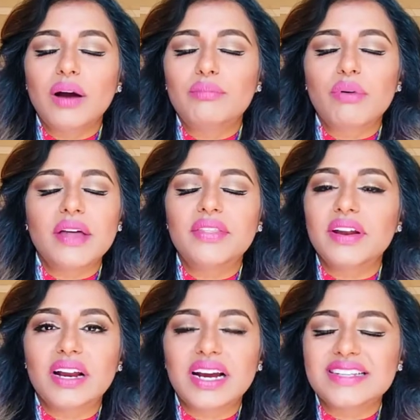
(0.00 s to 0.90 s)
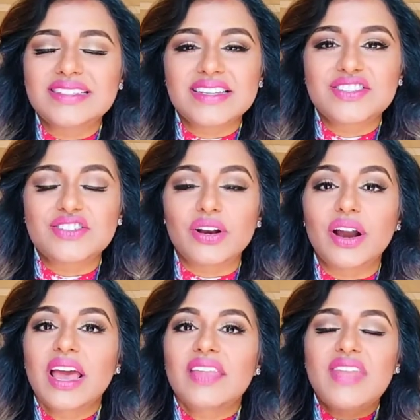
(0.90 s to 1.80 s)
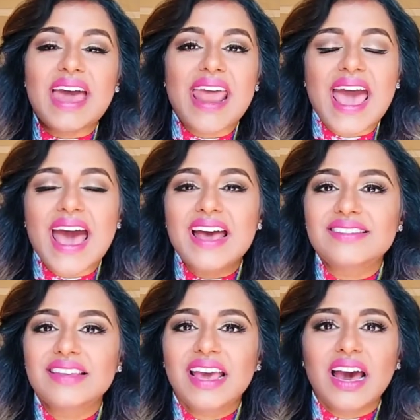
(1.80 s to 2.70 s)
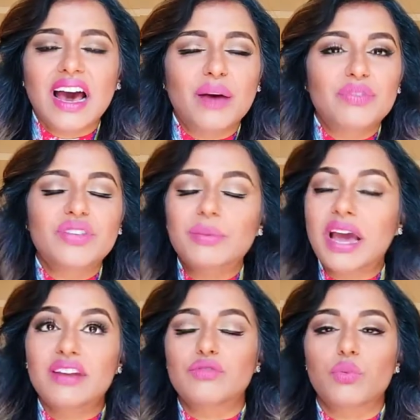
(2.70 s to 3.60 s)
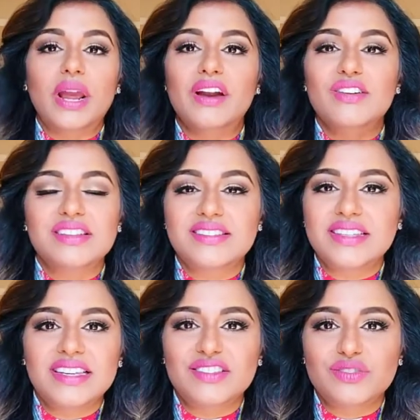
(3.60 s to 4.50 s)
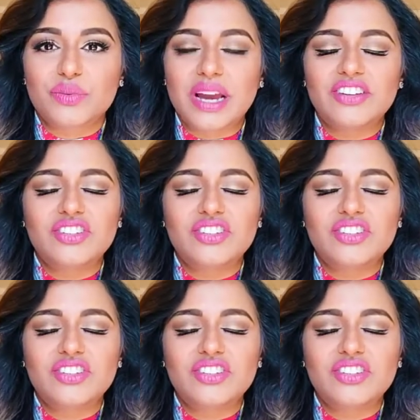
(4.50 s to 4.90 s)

a brother, a sister that has um, some kind of rare disease, right?